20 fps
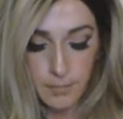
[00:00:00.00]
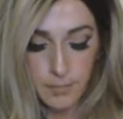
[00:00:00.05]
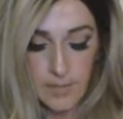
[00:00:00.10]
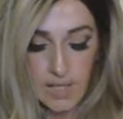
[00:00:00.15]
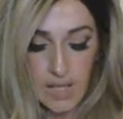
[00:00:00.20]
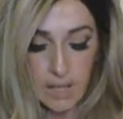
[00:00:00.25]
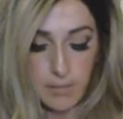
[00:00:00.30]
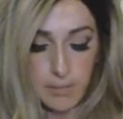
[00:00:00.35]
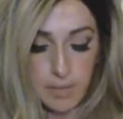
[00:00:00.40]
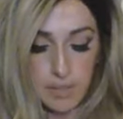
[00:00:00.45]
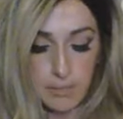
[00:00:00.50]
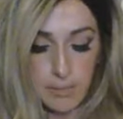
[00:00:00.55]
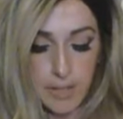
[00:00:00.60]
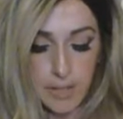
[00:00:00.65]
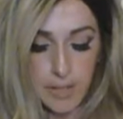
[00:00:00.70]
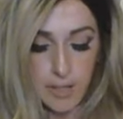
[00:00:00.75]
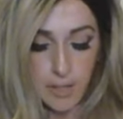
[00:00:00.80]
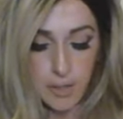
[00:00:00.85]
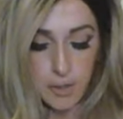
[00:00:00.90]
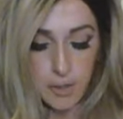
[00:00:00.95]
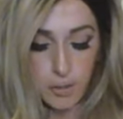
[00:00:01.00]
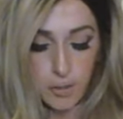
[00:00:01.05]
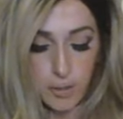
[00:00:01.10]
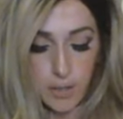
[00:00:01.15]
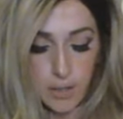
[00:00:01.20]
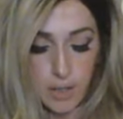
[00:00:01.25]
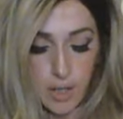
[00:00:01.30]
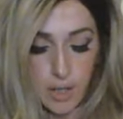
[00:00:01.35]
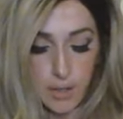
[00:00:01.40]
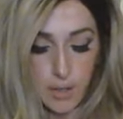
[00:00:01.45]
I'm just making sure the
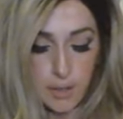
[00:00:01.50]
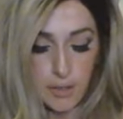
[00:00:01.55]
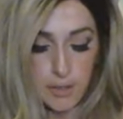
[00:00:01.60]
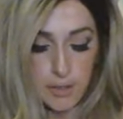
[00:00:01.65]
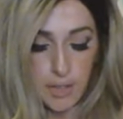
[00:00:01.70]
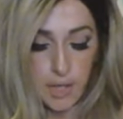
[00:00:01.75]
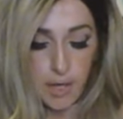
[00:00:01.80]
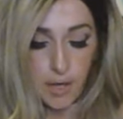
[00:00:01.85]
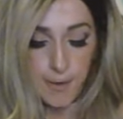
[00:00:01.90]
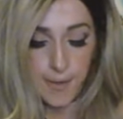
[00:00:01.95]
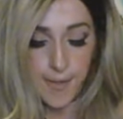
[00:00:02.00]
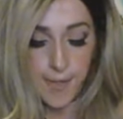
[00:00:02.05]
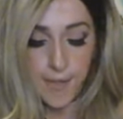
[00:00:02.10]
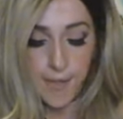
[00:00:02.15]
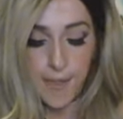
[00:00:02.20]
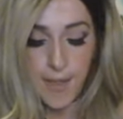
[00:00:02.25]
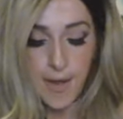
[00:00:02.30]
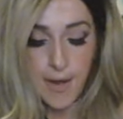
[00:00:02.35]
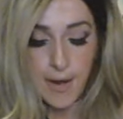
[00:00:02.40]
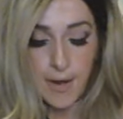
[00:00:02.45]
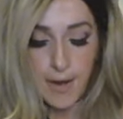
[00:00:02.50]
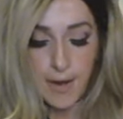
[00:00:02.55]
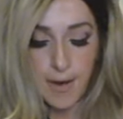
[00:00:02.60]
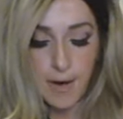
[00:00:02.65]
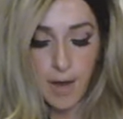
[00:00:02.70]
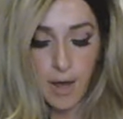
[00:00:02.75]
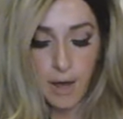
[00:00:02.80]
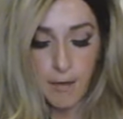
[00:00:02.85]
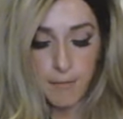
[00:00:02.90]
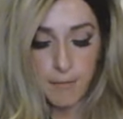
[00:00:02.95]
colors are thin
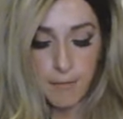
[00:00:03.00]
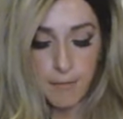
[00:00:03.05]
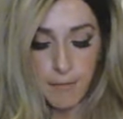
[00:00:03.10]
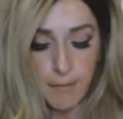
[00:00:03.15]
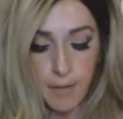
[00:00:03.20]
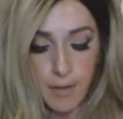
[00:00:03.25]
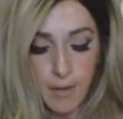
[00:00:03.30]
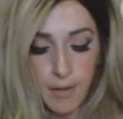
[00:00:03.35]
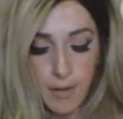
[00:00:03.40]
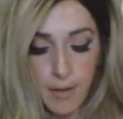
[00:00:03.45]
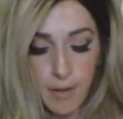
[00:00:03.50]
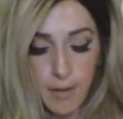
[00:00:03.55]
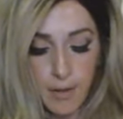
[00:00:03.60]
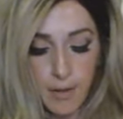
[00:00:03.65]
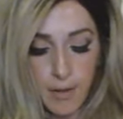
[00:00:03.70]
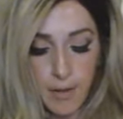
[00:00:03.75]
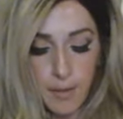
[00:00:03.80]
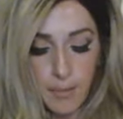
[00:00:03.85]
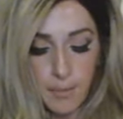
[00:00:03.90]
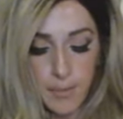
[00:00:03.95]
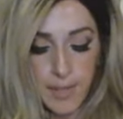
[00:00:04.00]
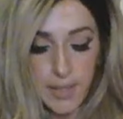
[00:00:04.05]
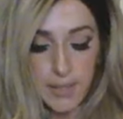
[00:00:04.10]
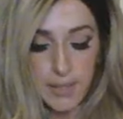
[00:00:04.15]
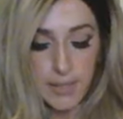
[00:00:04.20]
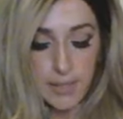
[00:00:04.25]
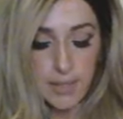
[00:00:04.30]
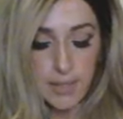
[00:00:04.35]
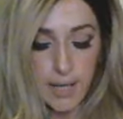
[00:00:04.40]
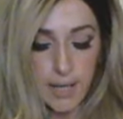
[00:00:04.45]
enough, because
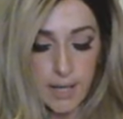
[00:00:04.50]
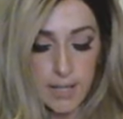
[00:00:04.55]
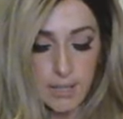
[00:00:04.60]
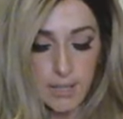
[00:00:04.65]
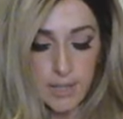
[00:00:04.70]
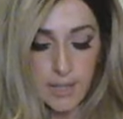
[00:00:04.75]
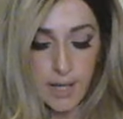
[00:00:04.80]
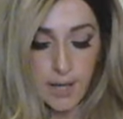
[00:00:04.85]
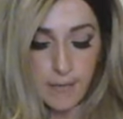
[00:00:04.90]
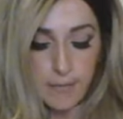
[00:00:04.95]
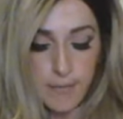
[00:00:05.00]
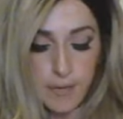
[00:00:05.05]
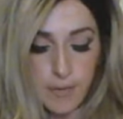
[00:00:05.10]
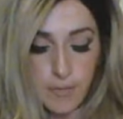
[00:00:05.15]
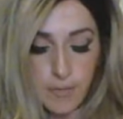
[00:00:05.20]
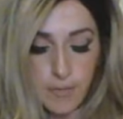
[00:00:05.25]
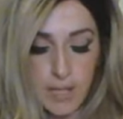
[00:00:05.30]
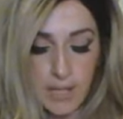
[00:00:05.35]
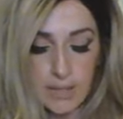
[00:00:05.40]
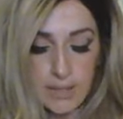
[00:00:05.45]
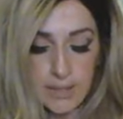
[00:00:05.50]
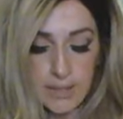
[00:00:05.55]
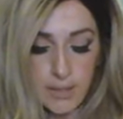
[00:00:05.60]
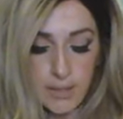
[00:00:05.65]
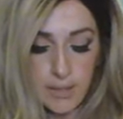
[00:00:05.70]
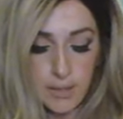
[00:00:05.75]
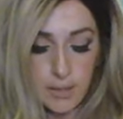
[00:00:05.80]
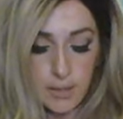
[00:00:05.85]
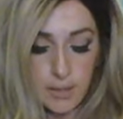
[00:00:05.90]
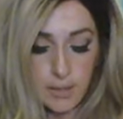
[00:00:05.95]
the lady said if you mix
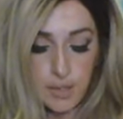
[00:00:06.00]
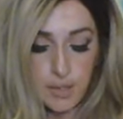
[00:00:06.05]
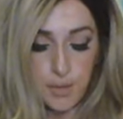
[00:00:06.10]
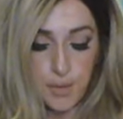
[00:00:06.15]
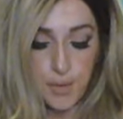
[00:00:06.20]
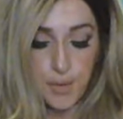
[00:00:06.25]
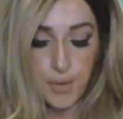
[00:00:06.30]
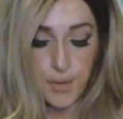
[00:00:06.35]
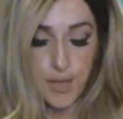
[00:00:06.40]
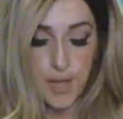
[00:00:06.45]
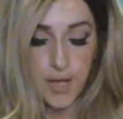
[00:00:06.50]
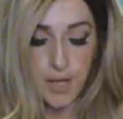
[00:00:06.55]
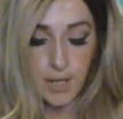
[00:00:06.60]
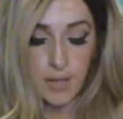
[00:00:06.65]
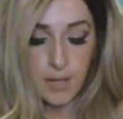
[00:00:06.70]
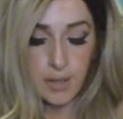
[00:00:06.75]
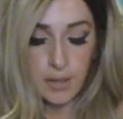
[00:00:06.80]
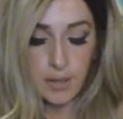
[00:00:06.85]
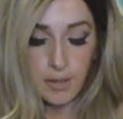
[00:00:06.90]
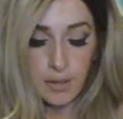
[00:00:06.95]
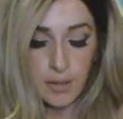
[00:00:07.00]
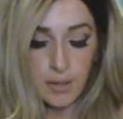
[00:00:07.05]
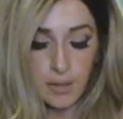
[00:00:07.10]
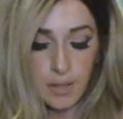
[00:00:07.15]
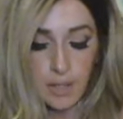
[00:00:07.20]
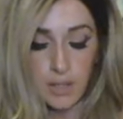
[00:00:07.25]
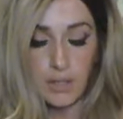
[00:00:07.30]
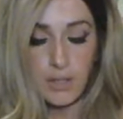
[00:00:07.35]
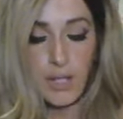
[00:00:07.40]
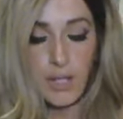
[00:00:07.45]
it too thick,
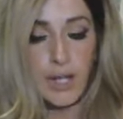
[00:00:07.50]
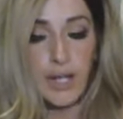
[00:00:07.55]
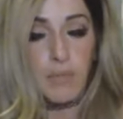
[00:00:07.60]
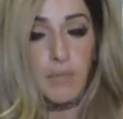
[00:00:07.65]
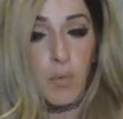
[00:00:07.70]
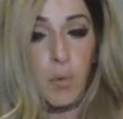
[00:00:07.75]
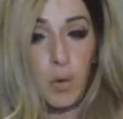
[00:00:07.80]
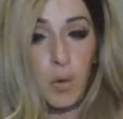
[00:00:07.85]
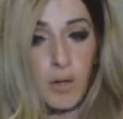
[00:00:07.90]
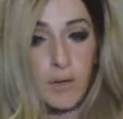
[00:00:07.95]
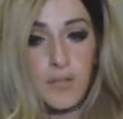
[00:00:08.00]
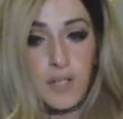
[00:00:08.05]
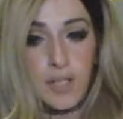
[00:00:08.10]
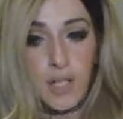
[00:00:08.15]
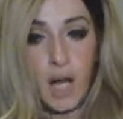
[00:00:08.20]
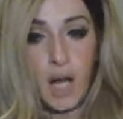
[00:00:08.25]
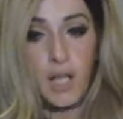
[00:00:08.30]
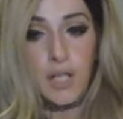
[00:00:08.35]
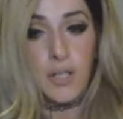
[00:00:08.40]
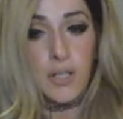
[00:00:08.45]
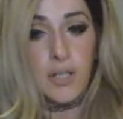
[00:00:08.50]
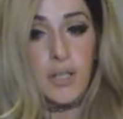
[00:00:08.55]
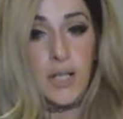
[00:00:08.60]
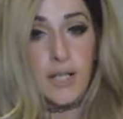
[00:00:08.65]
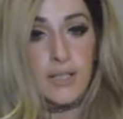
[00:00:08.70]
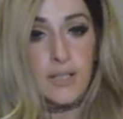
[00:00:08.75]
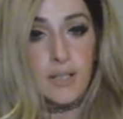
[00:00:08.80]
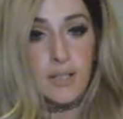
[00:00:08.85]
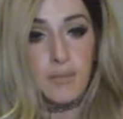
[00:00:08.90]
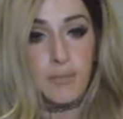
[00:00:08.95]
like more of the color,
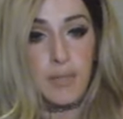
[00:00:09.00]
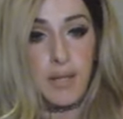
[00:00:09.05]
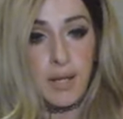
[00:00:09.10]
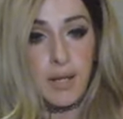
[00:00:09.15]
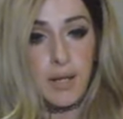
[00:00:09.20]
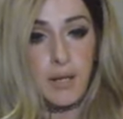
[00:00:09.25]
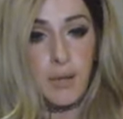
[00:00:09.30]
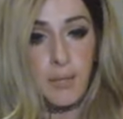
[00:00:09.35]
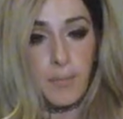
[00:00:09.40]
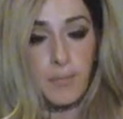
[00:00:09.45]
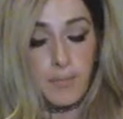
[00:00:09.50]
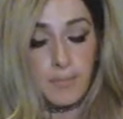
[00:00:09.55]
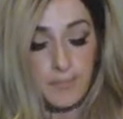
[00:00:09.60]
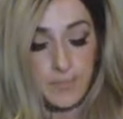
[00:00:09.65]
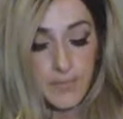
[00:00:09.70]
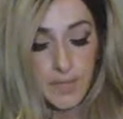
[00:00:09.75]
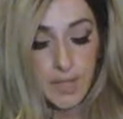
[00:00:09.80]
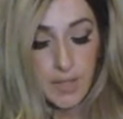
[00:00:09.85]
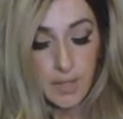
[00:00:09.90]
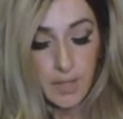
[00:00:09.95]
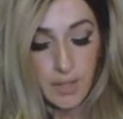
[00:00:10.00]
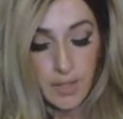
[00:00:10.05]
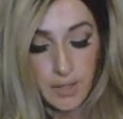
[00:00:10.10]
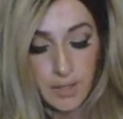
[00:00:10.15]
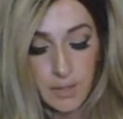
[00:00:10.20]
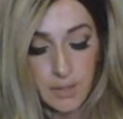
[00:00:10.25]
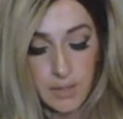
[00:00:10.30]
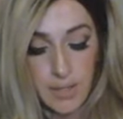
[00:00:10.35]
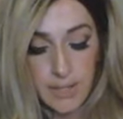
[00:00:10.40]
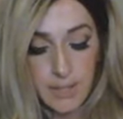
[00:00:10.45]
less of the medium,
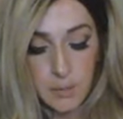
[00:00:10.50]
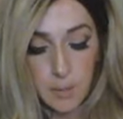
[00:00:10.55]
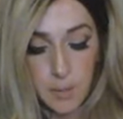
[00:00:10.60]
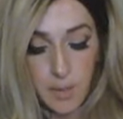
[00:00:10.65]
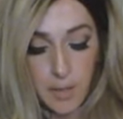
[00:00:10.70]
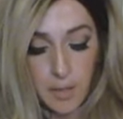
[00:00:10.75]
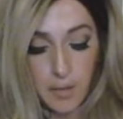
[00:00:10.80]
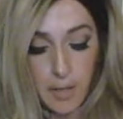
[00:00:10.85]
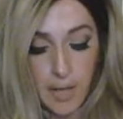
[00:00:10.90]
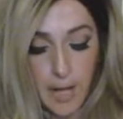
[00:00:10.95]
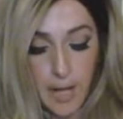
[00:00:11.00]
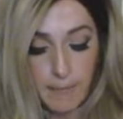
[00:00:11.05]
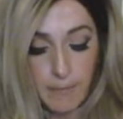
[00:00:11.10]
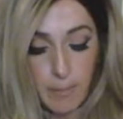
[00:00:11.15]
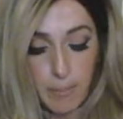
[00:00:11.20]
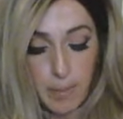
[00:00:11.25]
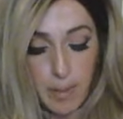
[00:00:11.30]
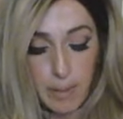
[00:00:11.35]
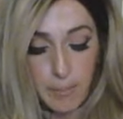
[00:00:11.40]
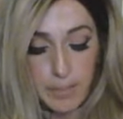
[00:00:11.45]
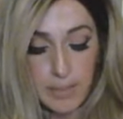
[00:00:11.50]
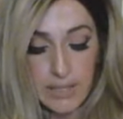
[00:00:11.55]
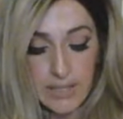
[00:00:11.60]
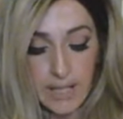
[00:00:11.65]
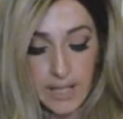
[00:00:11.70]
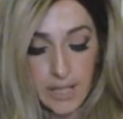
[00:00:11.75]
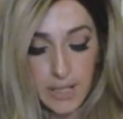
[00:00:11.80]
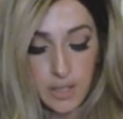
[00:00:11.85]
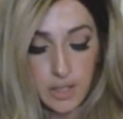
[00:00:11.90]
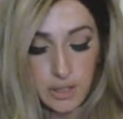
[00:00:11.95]
that's when it'll have a bumpy
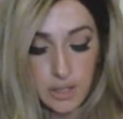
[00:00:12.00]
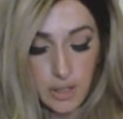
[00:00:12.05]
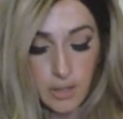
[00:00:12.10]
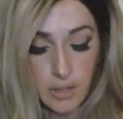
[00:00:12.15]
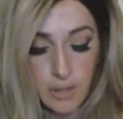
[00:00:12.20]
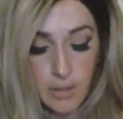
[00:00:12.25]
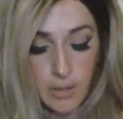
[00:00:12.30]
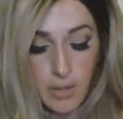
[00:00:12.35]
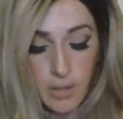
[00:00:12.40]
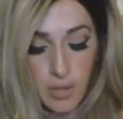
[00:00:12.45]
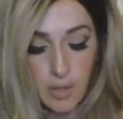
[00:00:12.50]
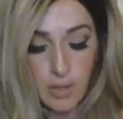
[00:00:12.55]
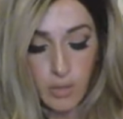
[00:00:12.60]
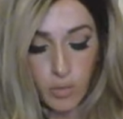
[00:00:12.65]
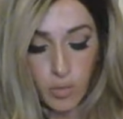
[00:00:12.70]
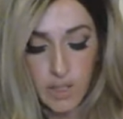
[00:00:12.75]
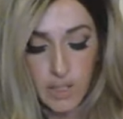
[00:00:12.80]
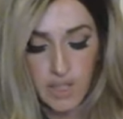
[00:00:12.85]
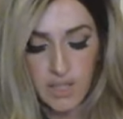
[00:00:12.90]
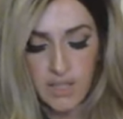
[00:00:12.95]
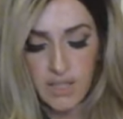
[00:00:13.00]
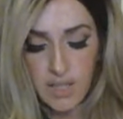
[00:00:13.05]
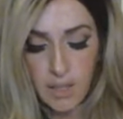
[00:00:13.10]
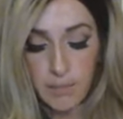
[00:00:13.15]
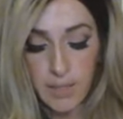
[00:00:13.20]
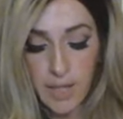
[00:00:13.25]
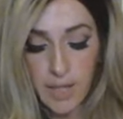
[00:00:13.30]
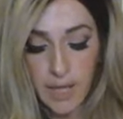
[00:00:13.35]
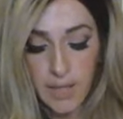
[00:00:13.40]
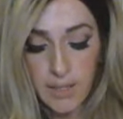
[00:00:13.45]
texture, which in some
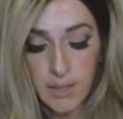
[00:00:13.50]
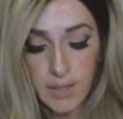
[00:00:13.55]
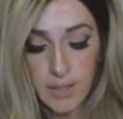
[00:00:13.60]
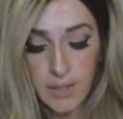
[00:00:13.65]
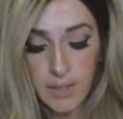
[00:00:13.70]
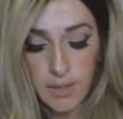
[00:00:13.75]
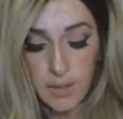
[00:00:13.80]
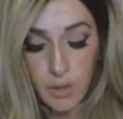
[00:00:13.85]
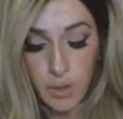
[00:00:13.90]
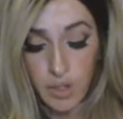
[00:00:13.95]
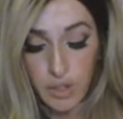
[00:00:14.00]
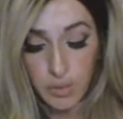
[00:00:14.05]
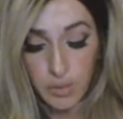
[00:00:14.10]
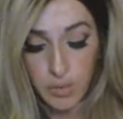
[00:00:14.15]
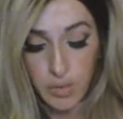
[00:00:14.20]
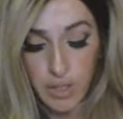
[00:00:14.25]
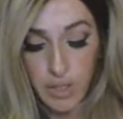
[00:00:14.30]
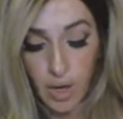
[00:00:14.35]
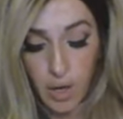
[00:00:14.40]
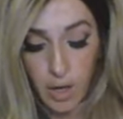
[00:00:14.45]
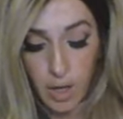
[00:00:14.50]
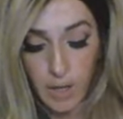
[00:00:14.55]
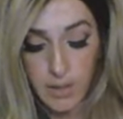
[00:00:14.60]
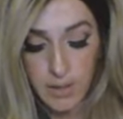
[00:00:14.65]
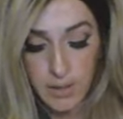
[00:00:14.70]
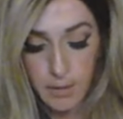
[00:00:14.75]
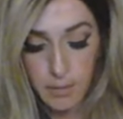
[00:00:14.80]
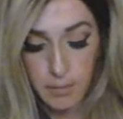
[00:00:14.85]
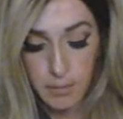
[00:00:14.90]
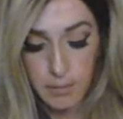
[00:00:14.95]
cases looks really
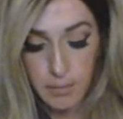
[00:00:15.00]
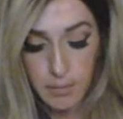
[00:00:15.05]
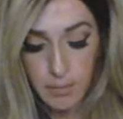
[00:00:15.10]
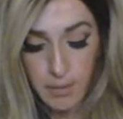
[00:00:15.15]
awesome,